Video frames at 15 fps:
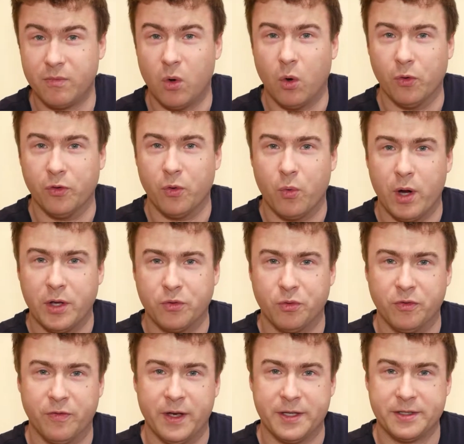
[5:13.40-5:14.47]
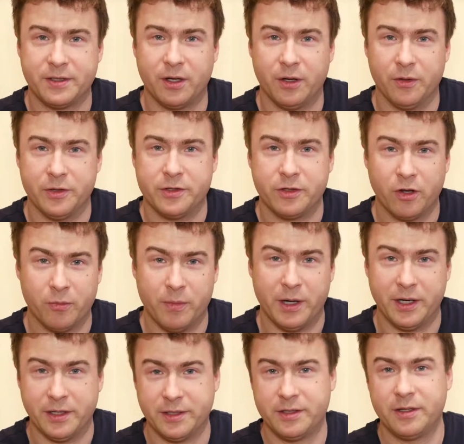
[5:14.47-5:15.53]
other way to invest on the stock
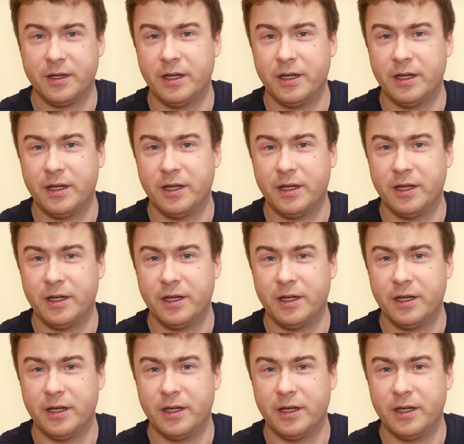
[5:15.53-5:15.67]
market.